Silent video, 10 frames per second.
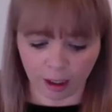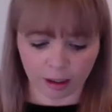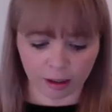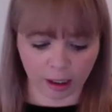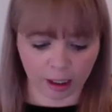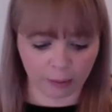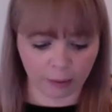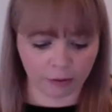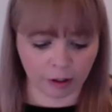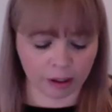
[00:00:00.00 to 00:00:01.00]
So here
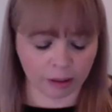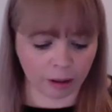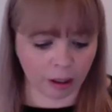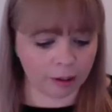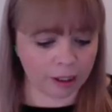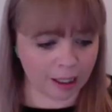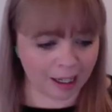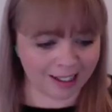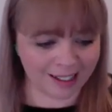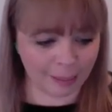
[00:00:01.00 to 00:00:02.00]
we've got some
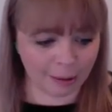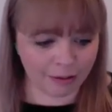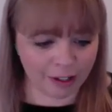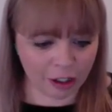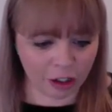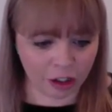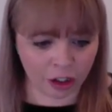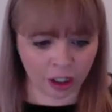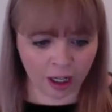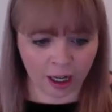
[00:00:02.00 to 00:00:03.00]
glow-in-the-dark
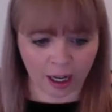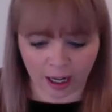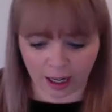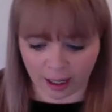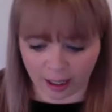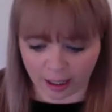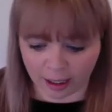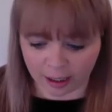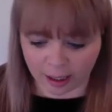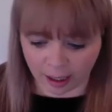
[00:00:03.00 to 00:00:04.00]
zebrafish
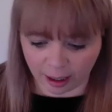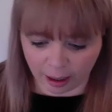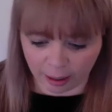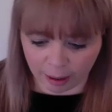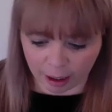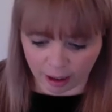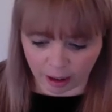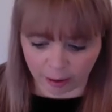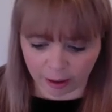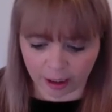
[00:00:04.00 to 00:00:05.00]
and some
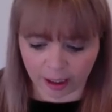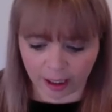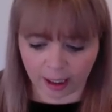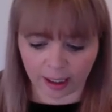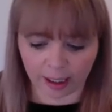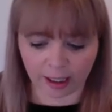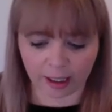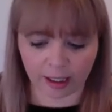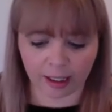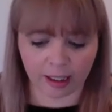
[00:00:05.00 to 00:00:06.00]
glow-in-the-dark
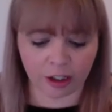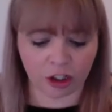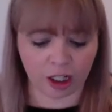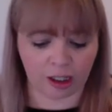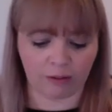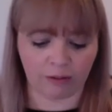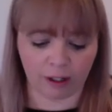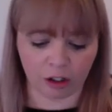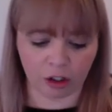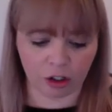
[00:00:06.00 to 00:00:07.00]

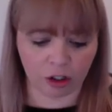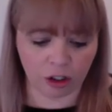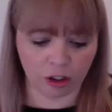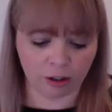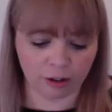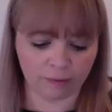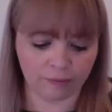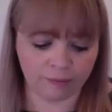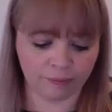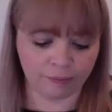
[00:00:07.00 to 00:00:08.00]
jellyfish.
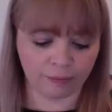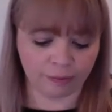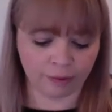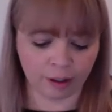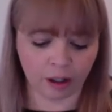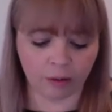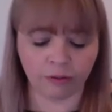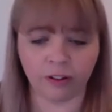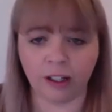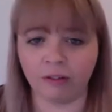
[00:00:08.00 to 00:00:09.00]

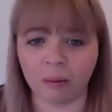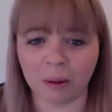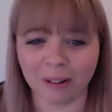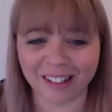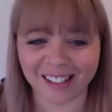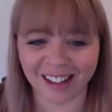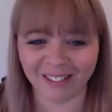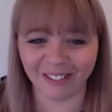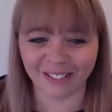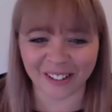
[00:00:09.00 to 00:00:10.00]
Hopefully from the
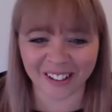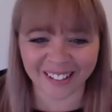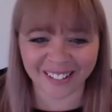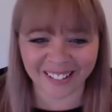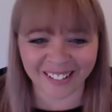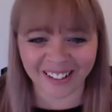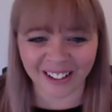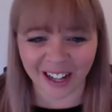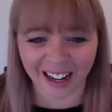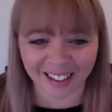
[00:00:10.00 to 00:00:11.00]
slide before,
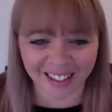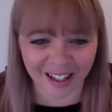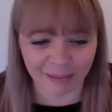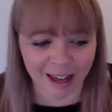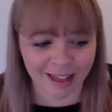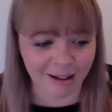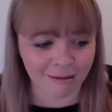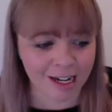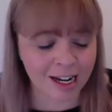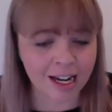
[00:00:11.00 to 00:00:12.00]
you had to think about that
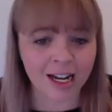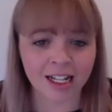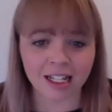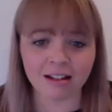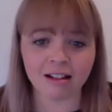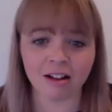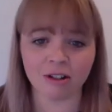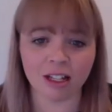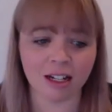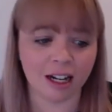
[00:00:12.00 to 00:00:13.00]
one. So the
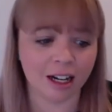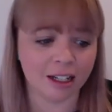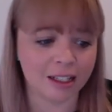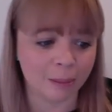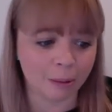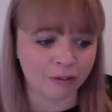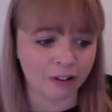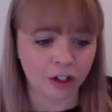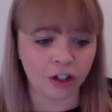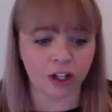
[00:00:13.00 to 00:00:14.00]
glow-in-the-dark
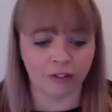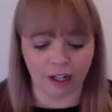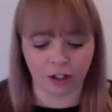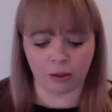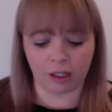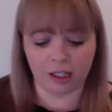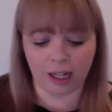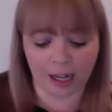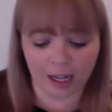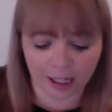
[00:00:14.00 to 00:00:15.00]
zebrafish have actually
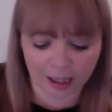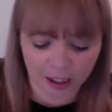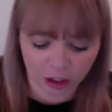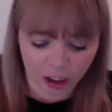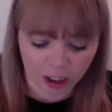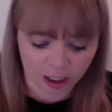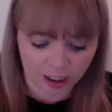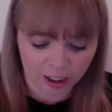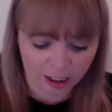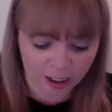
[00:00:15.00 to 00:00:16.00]
taken the gene